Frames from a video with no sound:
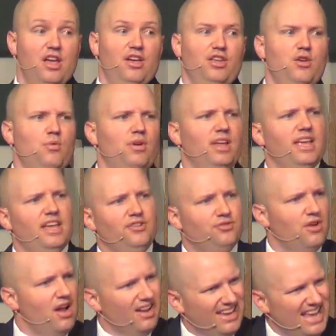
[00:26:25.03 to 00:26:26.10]
You want to get
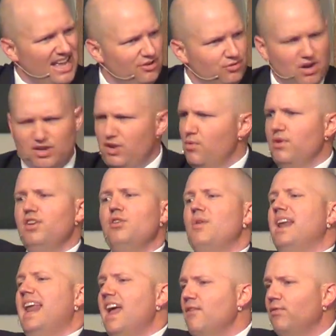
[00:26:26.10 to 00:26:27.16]
drunk, get drunk. You want to do
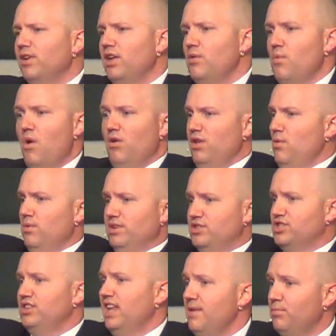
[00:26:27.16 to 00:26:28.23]
whatever you want. You want to
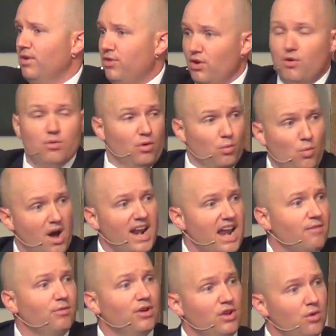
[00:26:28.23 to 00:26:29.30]
sleep with who or
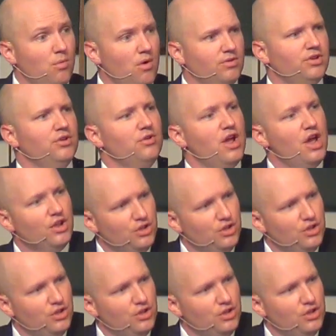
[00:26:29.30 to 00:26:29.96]
whatever you want to.